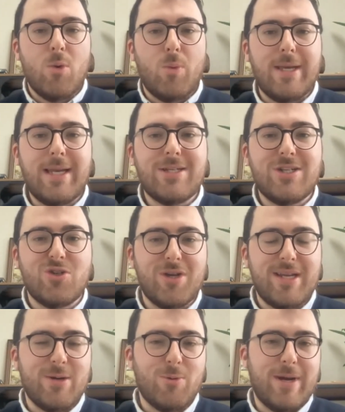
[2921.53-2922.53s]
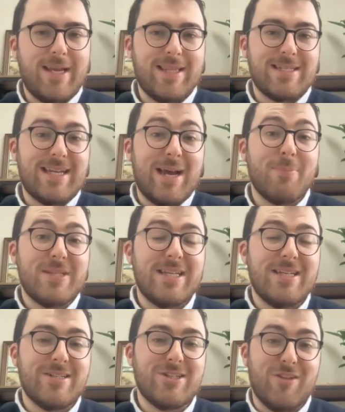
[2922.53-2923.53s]
we need to do it in a way that taps
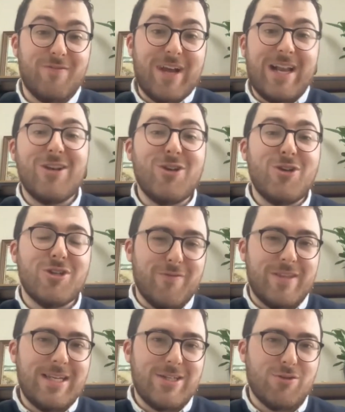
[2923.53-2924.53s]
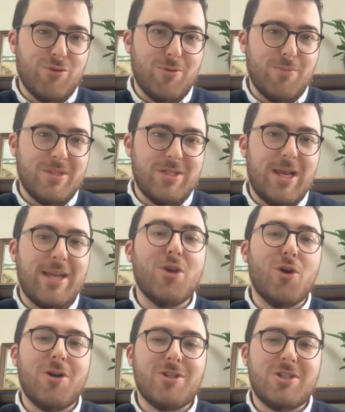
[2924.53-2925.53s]
into the values of these groups and
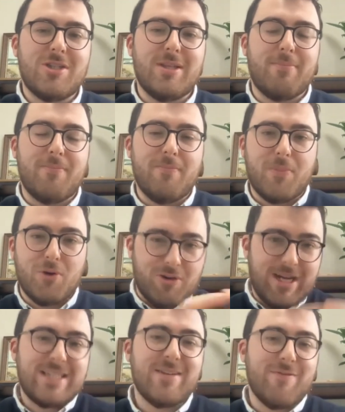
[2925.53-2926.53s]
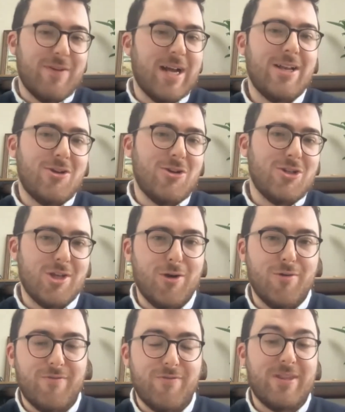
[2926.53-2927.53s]
not the progressive values
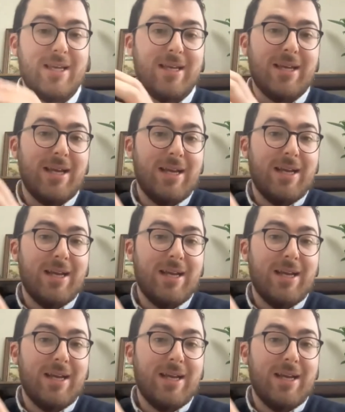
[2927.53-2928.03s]
of the